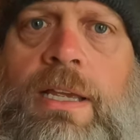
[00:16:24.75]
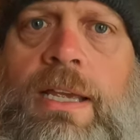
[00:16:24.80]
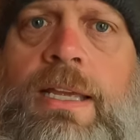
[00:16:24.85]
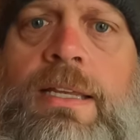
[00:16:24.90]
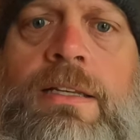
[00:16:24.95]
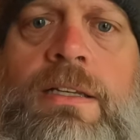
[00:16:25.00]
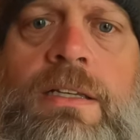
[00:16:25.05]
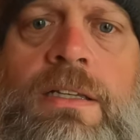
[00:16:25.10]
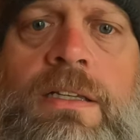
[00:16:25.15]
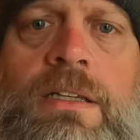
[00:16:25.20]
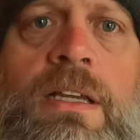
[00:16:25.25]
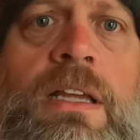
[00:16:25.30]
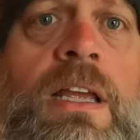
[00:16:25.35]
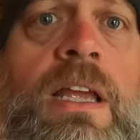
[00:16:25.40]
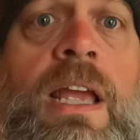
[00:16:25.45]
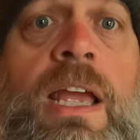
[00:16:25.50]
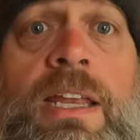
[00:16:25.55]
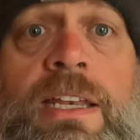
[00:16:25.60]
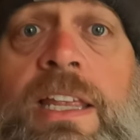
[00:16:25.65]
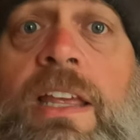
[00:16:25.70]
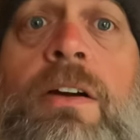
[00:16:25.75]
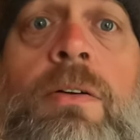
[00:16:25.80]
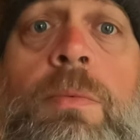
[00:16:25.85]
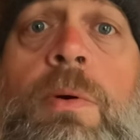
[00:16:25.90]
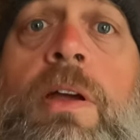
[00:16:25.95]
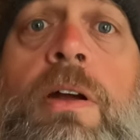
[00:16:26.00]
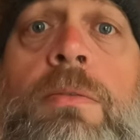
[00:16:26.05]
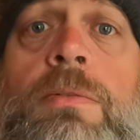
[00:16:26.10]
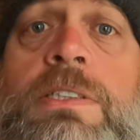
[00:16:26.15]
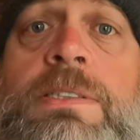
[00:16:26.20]
And yeah,
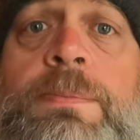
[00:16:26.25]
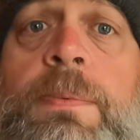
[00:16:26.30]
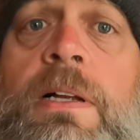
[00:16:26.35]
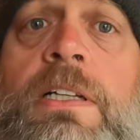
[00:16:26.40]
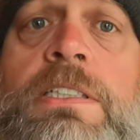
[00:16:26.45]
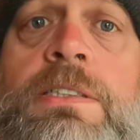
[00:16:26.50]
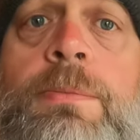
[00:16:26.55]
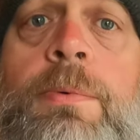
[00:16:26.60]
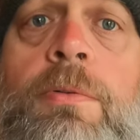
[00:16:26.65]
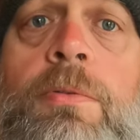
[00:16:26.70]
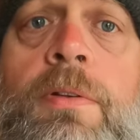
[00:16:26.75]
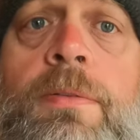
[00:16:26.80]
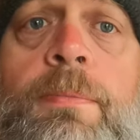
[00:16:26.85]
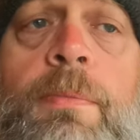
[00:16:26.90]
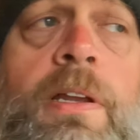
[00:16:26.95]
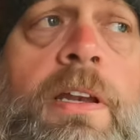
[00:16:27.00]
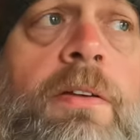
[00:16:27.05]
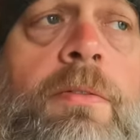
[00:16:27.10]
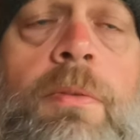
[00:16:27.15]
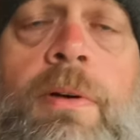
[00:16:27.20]
we are responsible with money.